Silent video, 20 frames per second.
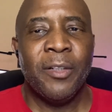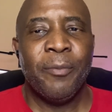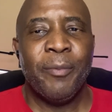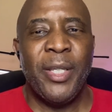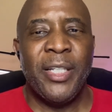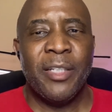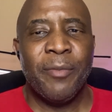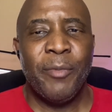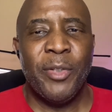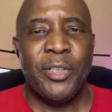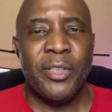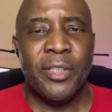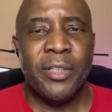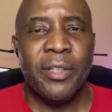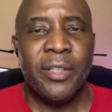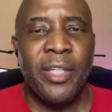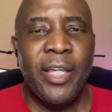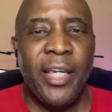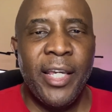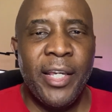making music
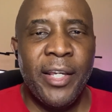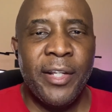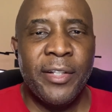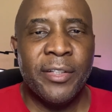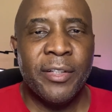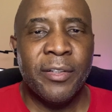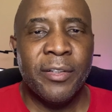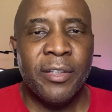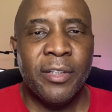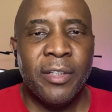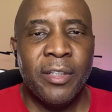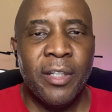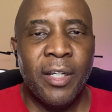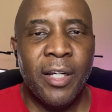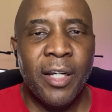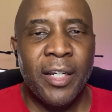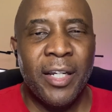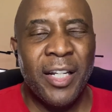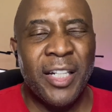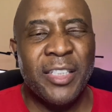on keys, and
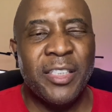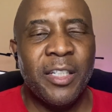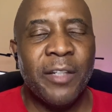I kind of